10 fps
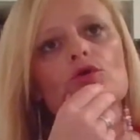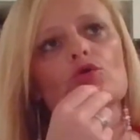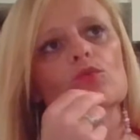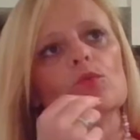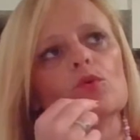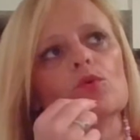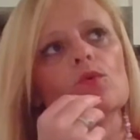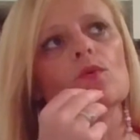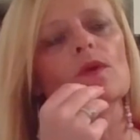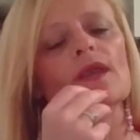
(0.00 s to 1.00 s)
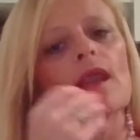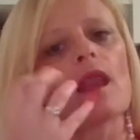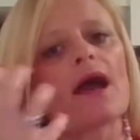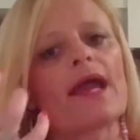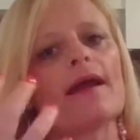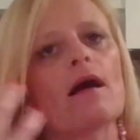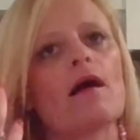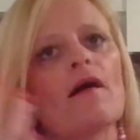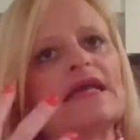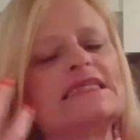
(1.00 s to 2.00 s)
normal
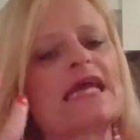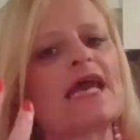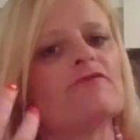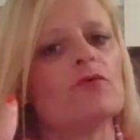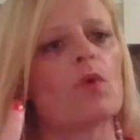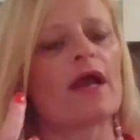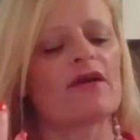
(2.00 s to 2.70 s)
light-hearted airy way.